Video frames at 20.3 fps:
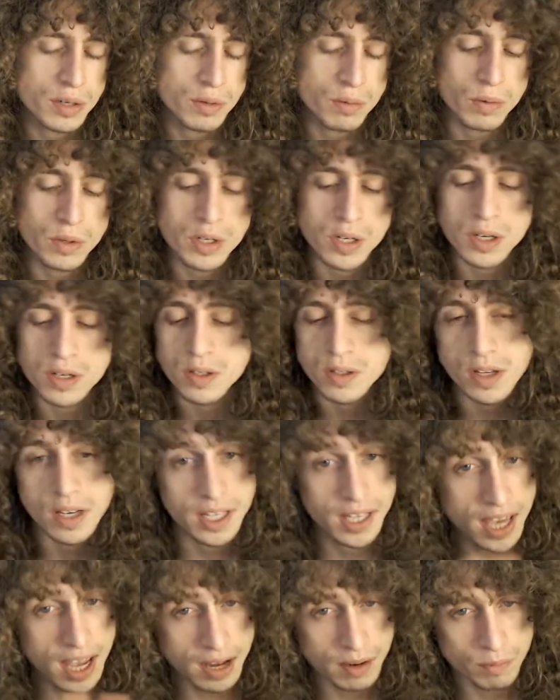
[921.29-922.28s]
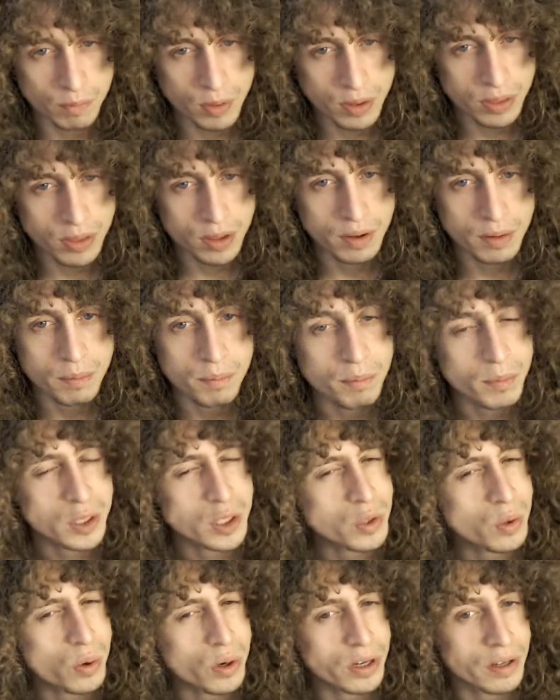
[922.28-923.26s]
which is, again, what the
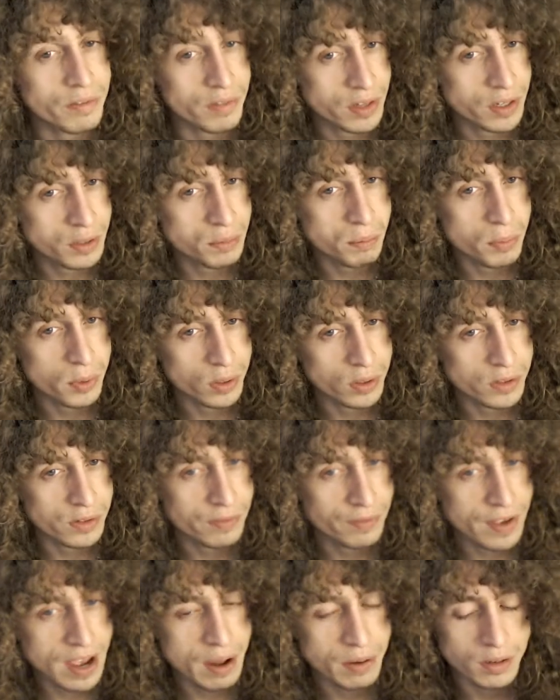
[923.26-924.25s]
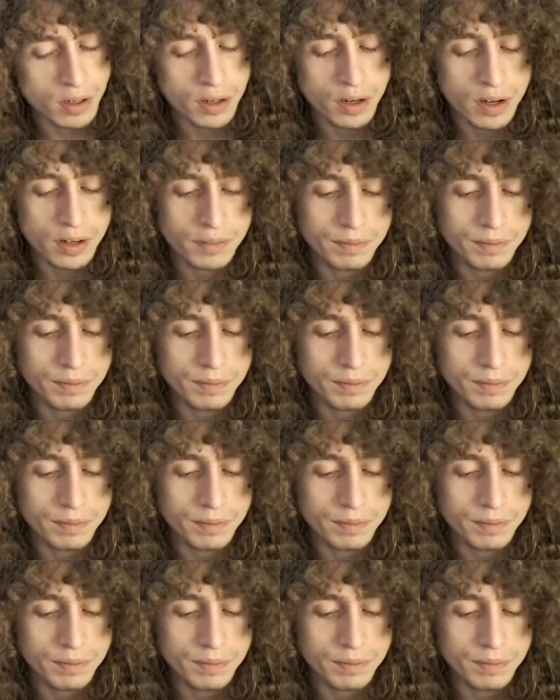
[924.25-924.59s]
majority of this book is founded on.